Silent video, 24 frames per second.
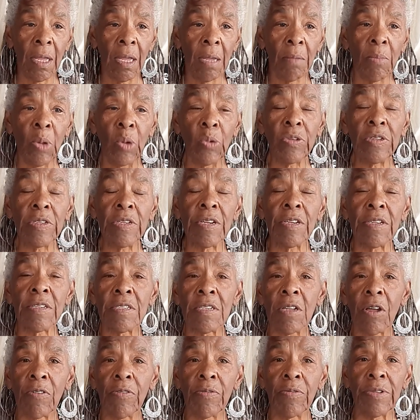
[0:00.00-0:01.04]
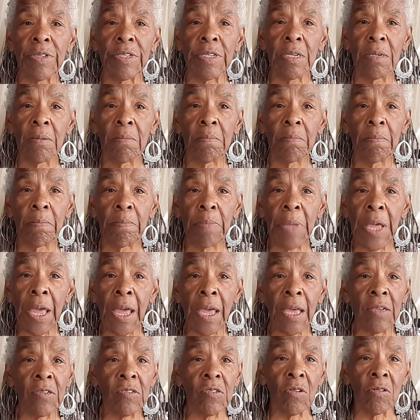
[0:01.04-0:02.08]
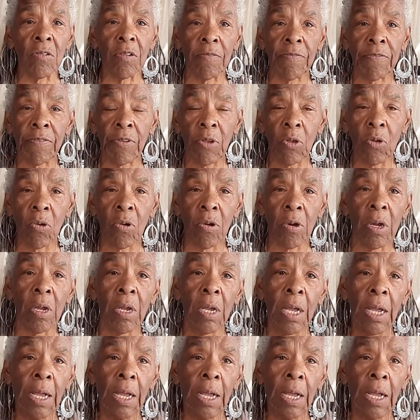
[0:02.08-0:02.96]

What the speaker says: Most of the stuff was in bags on the floor.